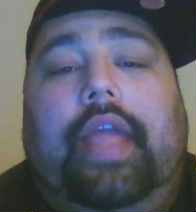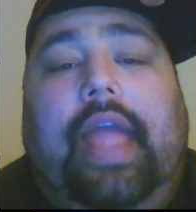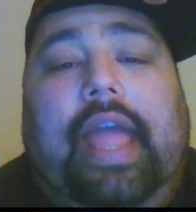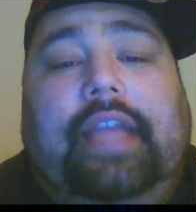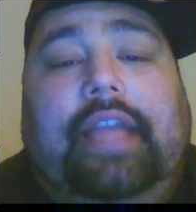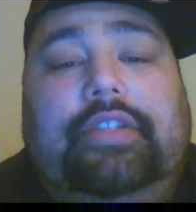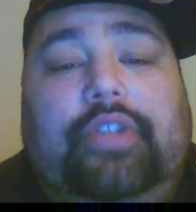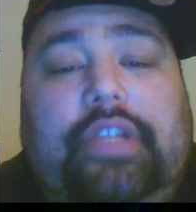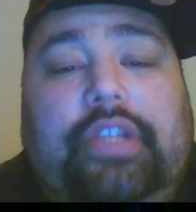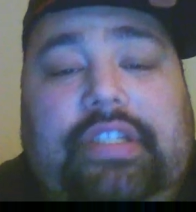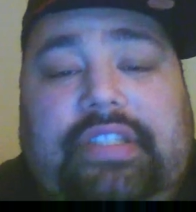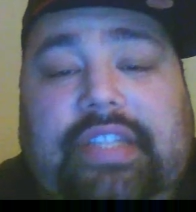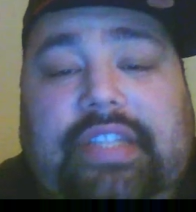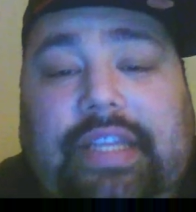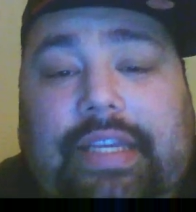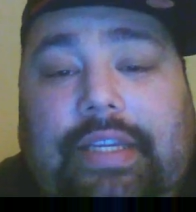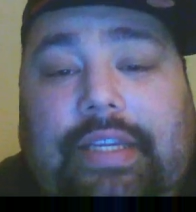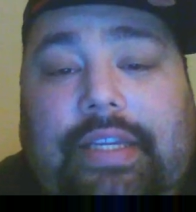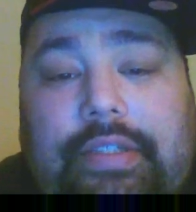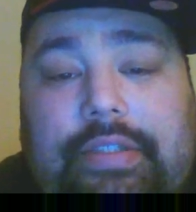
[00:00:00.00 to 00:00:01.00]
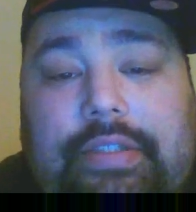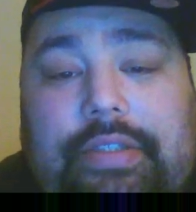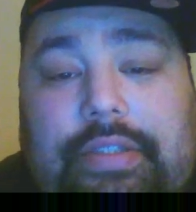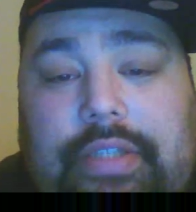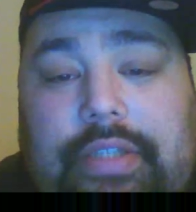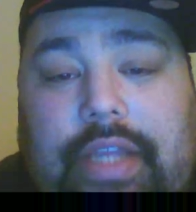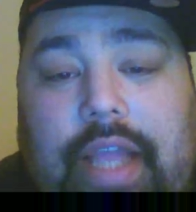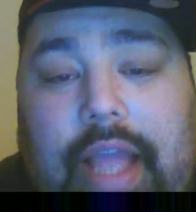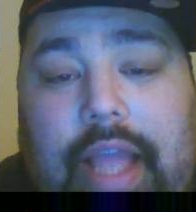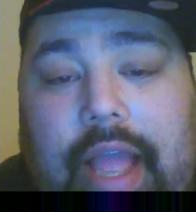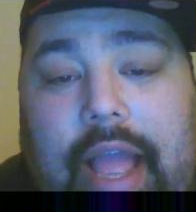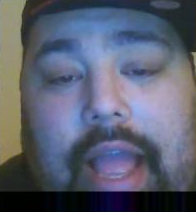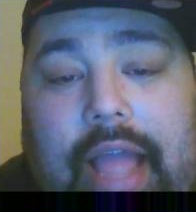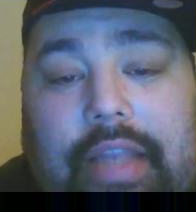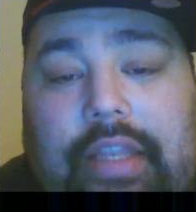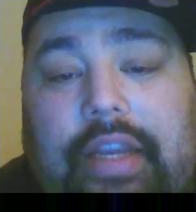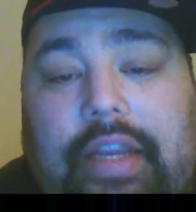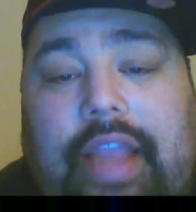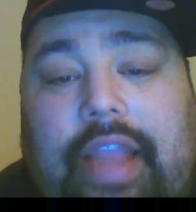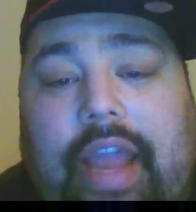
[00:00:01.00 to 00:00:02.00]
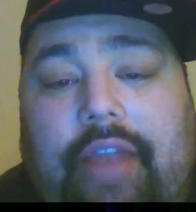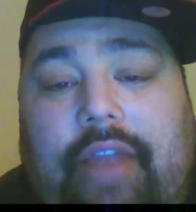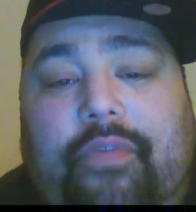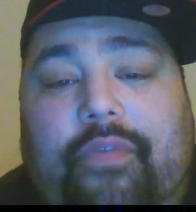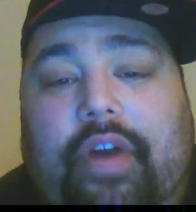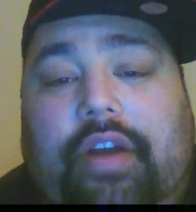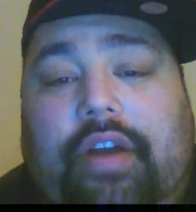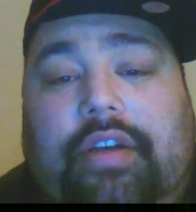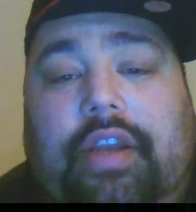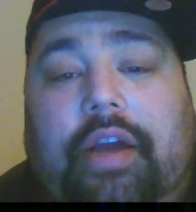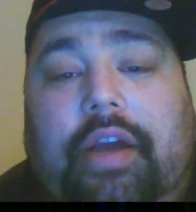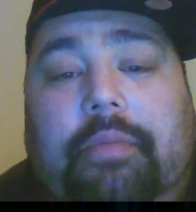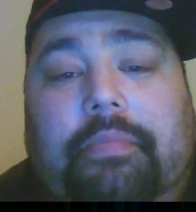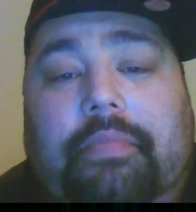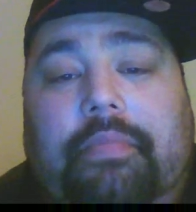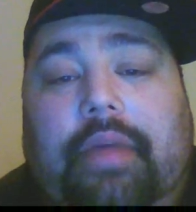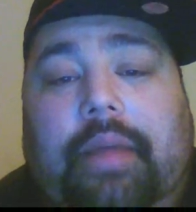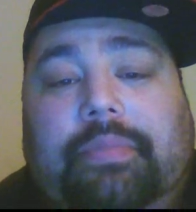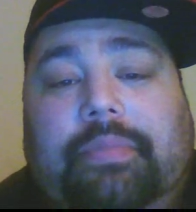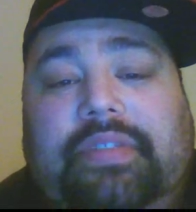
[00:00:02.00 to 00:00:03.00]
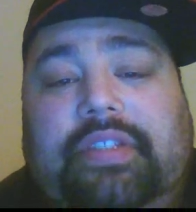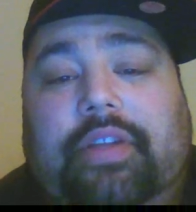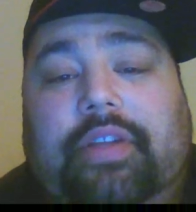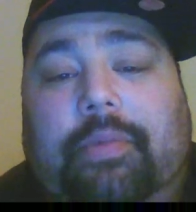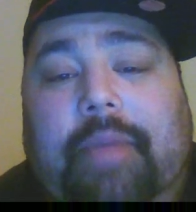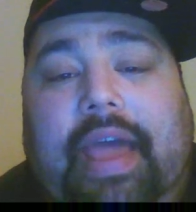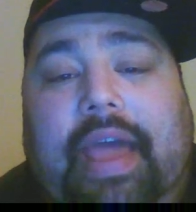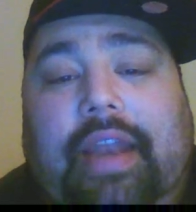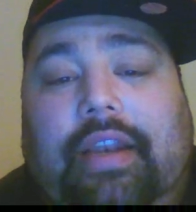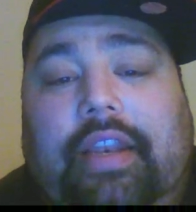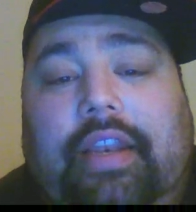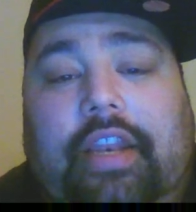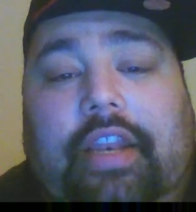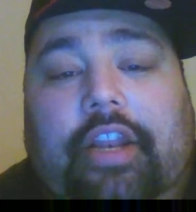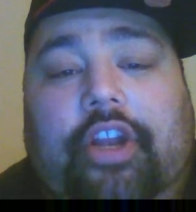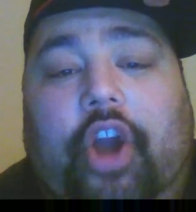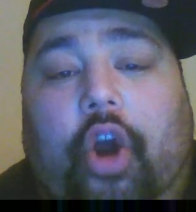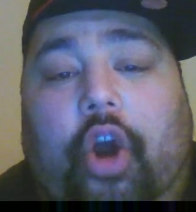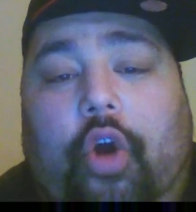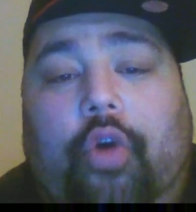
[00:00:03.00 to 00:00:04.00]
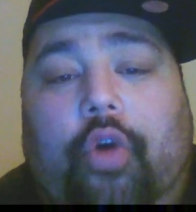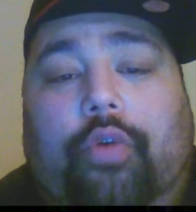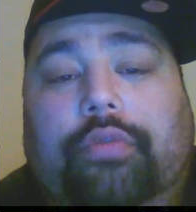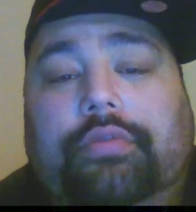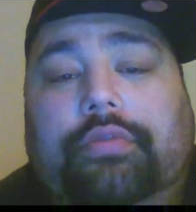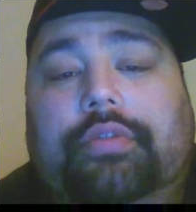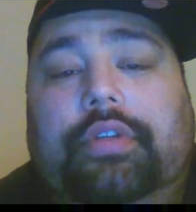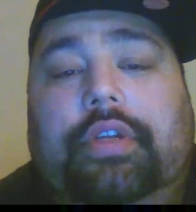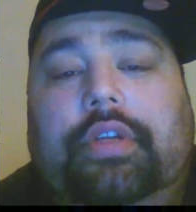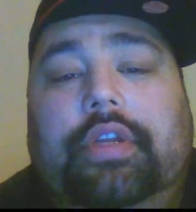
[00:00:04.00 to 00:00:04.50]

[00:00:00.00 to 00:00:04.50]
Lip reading: As you can see, I look kind of fucked up. I'm still battling a cold,